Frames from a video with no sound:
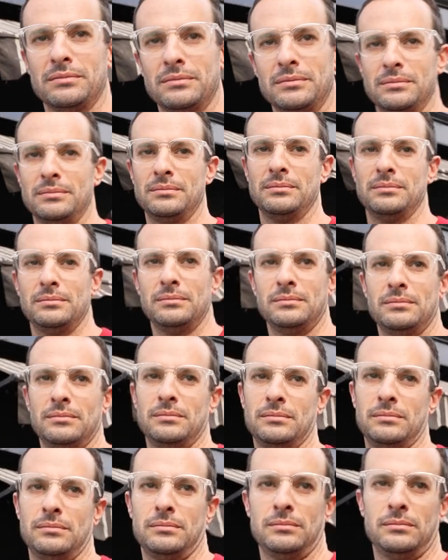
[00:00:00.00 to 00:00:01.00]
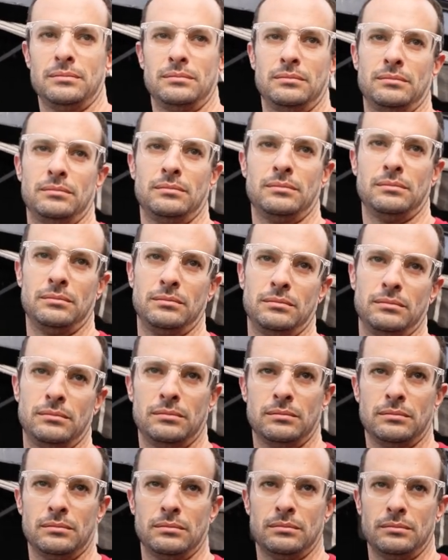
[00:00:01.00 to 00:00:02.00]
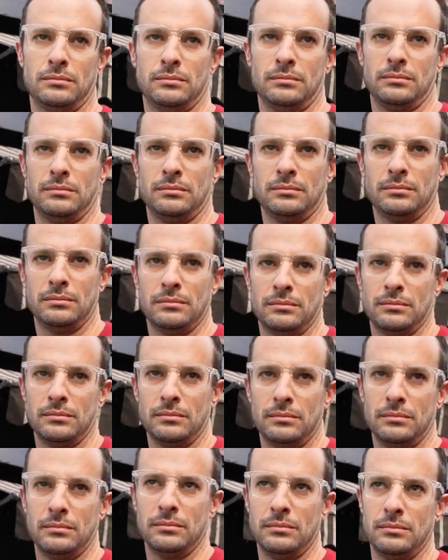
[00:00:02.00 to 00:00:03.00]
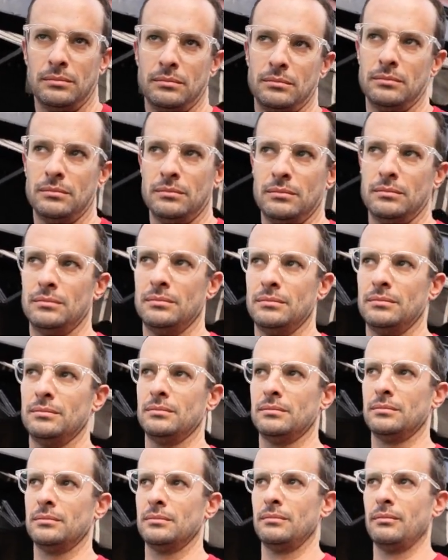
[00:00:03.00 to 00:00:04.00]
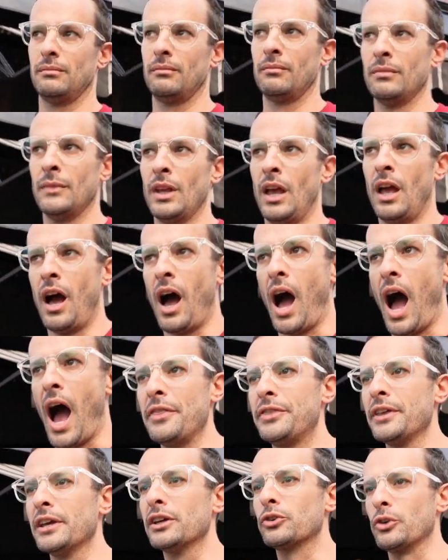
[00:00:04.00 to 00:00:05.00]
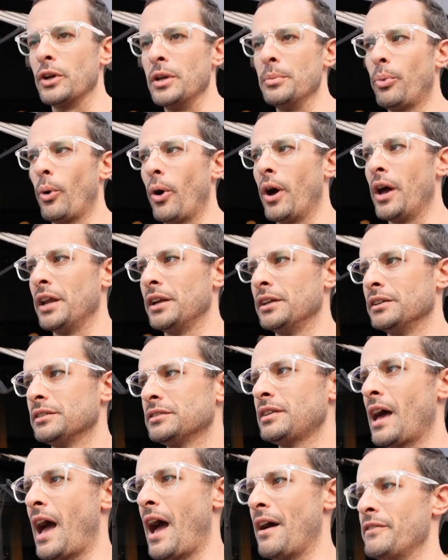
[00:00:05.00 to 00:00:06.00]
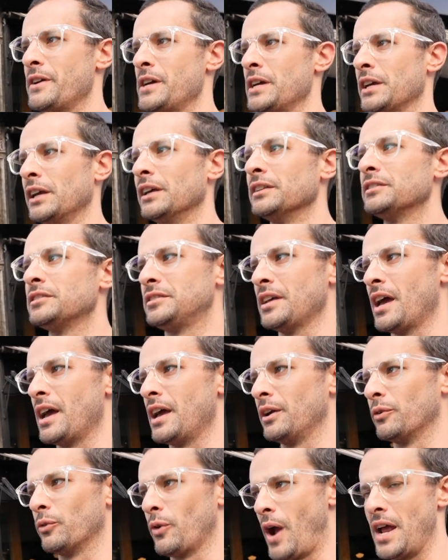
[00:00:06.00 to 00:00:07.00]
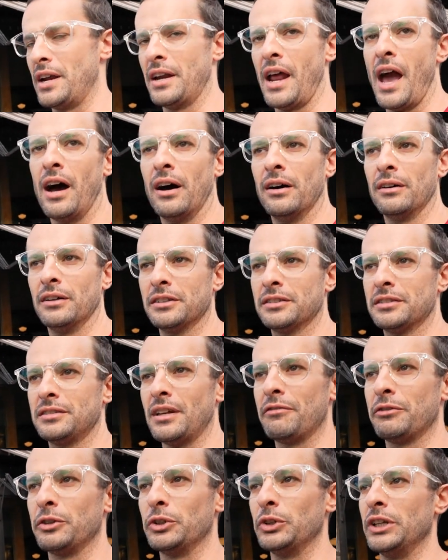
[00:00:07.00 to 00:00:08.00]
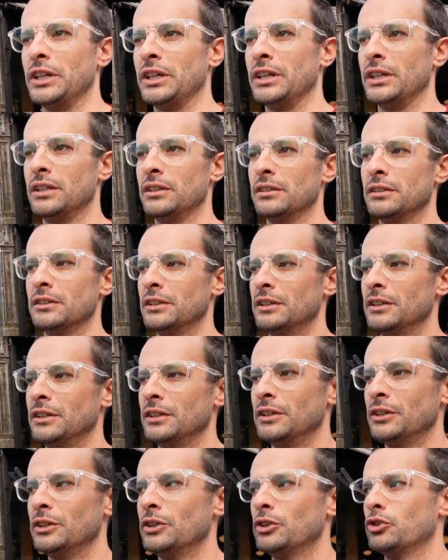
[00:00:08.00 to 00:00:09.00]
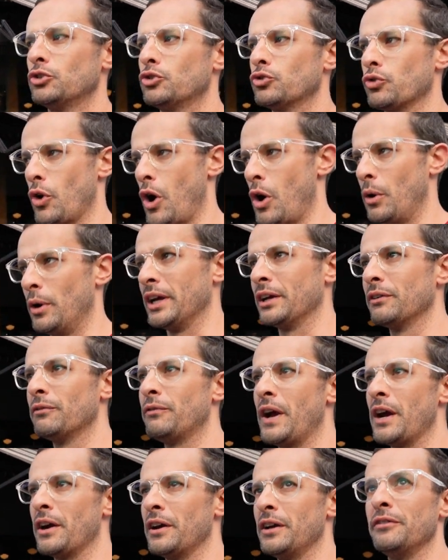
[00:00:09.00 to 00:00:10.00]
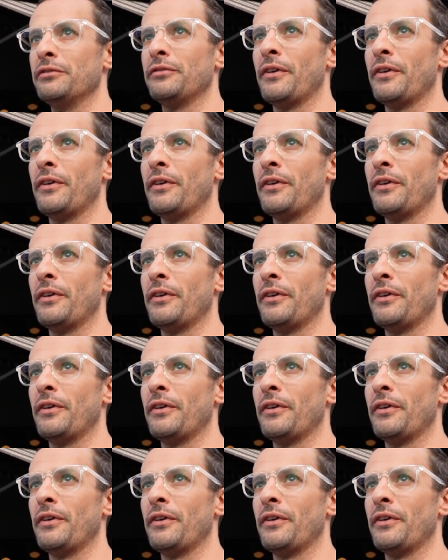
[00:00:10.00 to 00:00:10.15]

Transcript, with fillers: Do you feel like Greenpoint's turned into one of the most popular nightlife spots in the city now? I think Greenpoint is having its day right now. It's definitely growing very